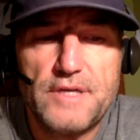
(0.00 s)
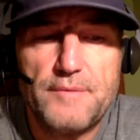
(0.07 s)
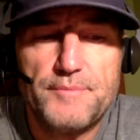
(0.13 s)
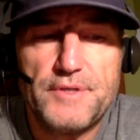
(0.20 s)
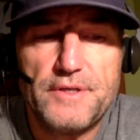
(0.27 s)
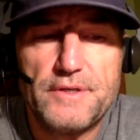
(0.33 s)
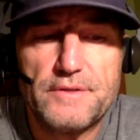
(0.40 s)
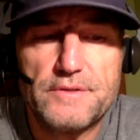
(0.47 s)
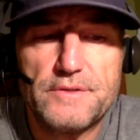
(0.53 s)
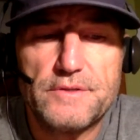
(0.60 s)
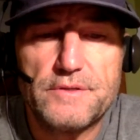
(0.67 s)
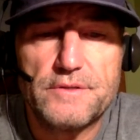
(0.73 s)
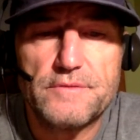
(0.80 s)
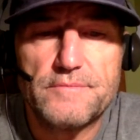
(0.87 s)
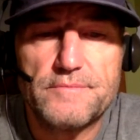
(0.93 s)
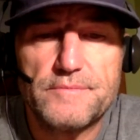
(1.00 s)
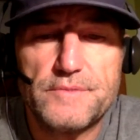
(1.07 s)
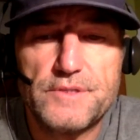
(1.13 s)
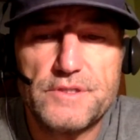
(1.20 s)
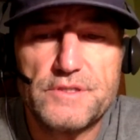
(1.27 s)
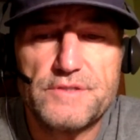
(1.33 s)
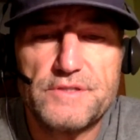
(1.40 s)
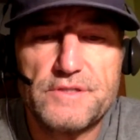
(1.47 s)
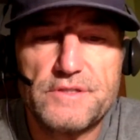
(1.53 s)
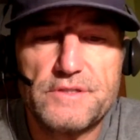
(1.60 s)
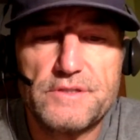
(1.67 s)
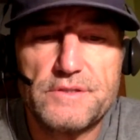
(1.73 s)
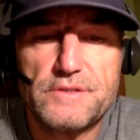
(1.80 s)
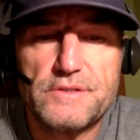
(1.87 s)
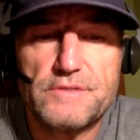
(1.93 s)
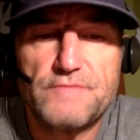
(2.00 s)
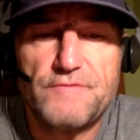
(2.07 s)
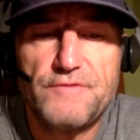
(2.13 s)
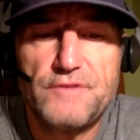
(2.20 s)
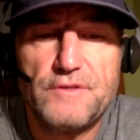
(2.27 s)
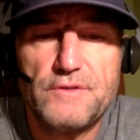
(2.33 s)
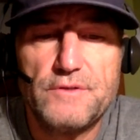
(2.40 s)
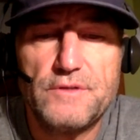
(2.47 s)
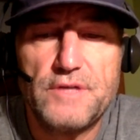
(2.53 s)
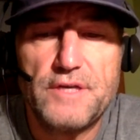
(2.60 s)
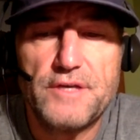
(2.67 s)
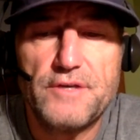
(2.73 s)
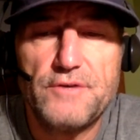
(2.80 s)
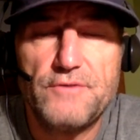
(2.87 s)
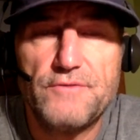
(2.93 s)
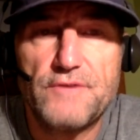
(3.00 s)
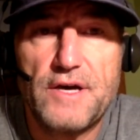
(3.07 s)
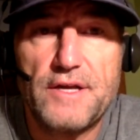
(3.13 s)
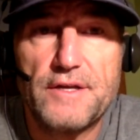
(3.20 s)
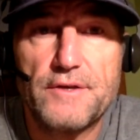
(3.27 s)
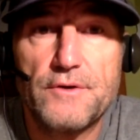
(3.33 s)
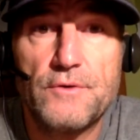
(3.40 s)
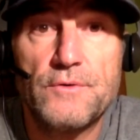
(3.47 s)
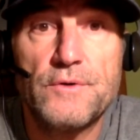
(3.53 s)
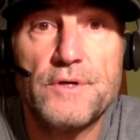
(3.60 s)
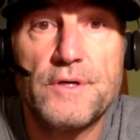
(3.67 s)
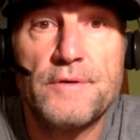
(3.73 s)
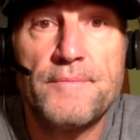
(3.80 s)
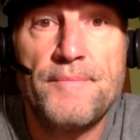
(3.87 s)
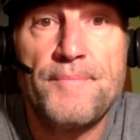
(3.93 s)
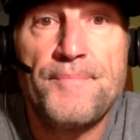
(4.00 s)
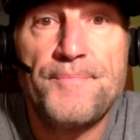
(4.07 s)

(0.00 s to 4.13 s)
tempting to just feel like you've got it going